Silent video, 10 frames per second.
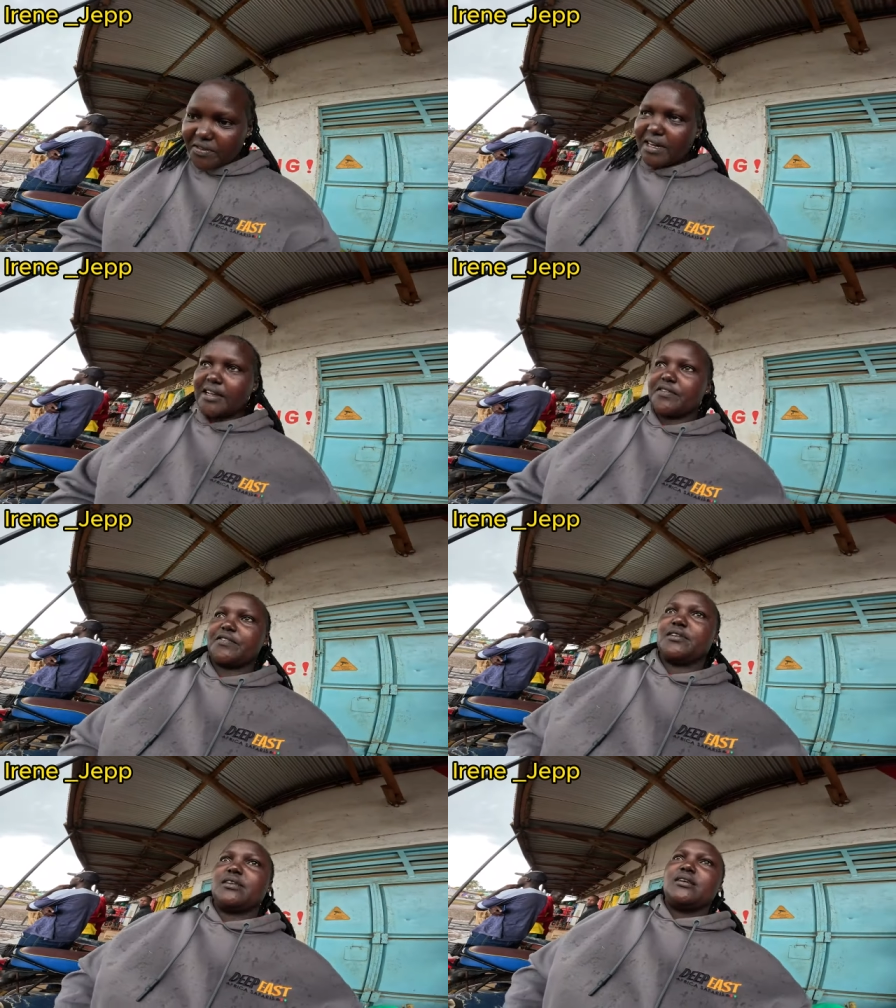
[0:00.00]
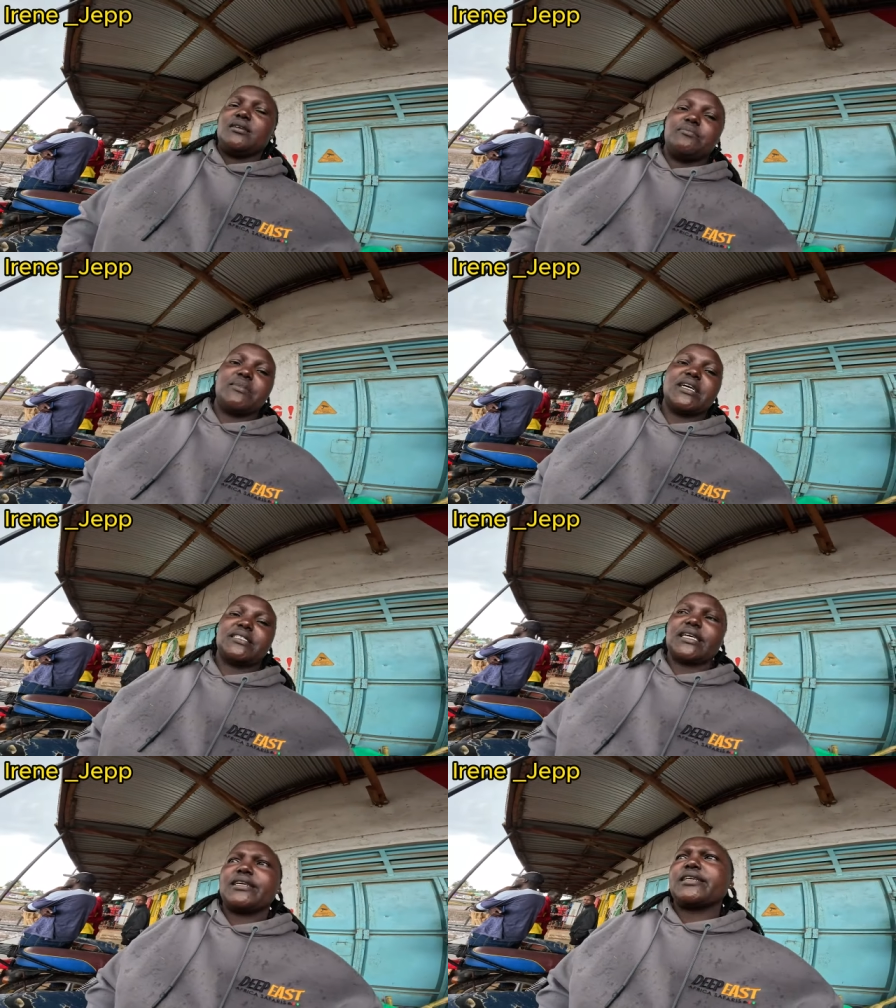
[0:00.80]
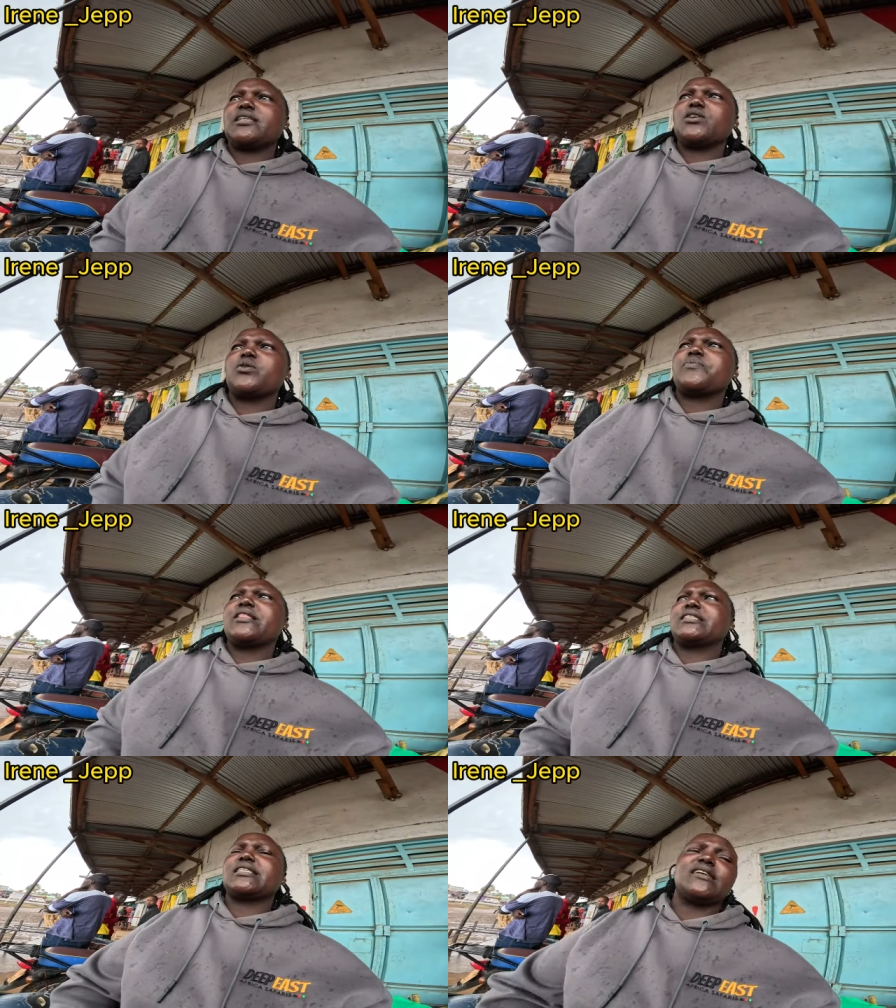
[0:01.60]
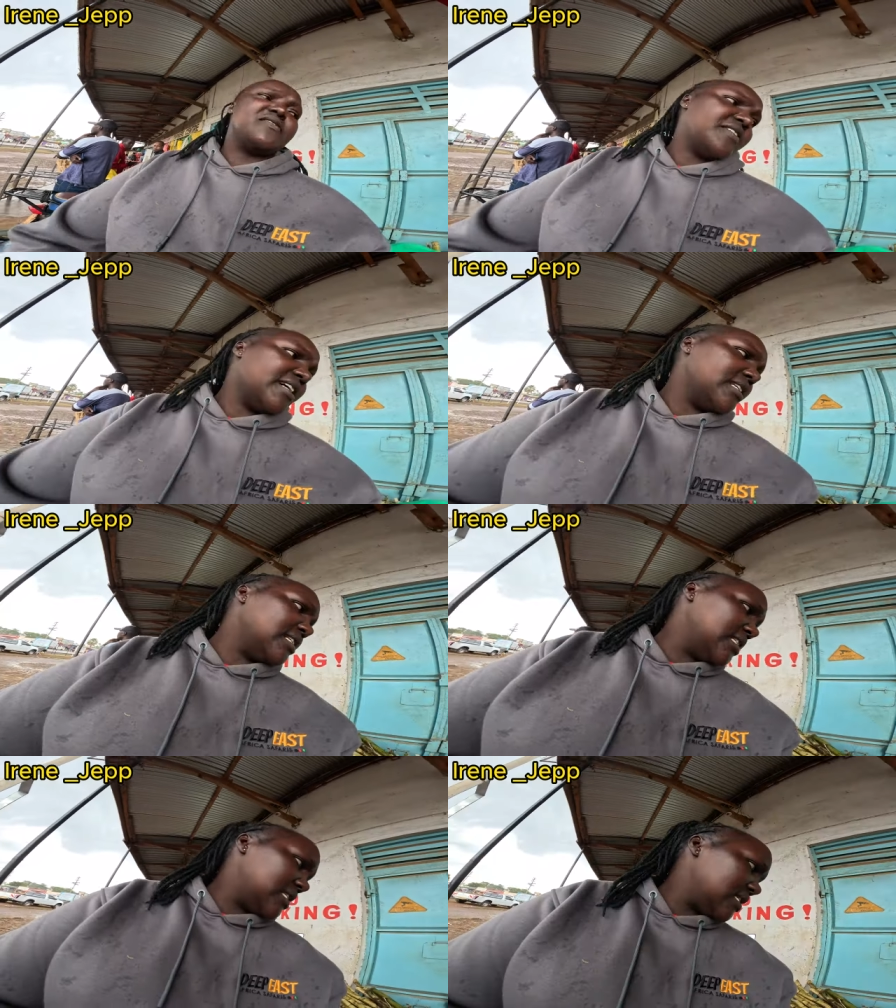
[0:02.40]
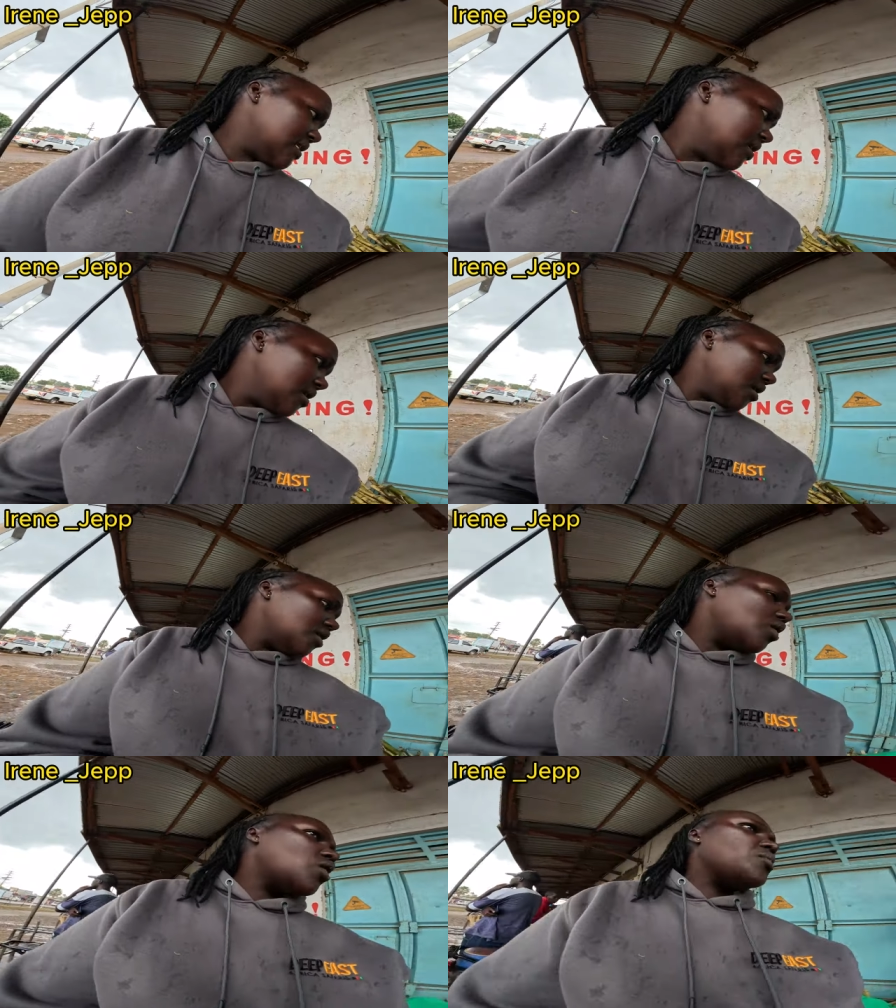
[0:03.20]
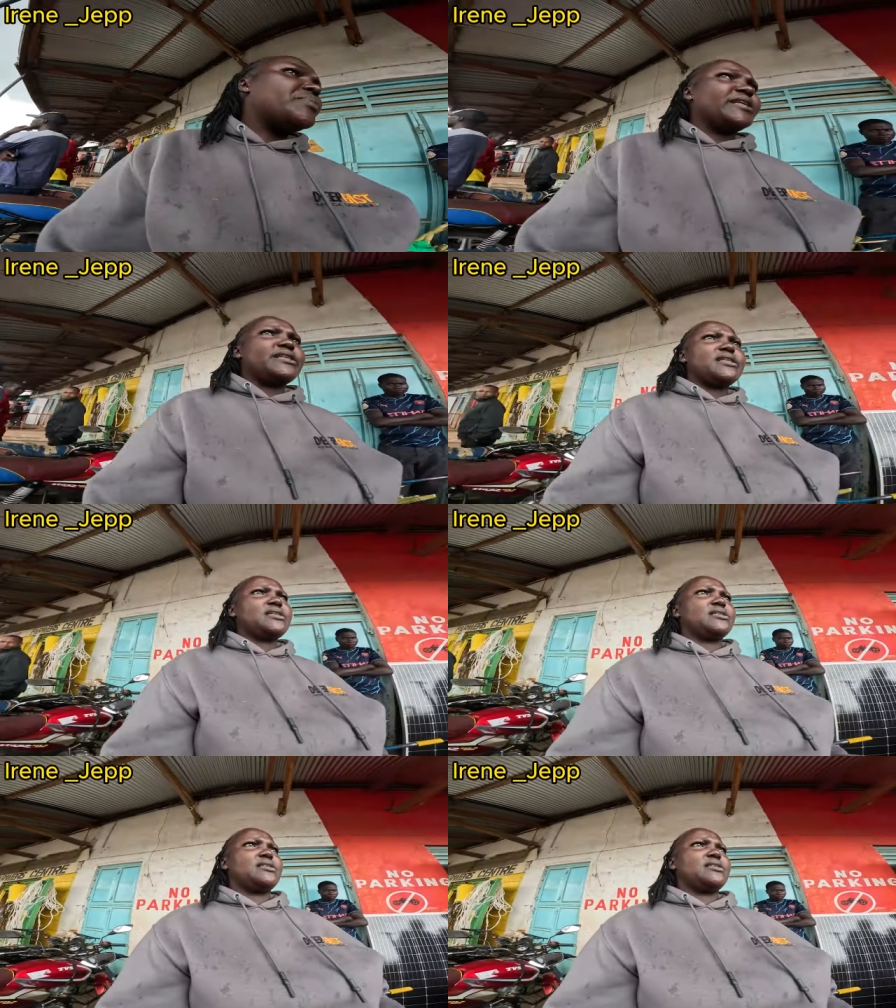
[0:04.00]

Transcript: be 5, but I really hope that I'll find it open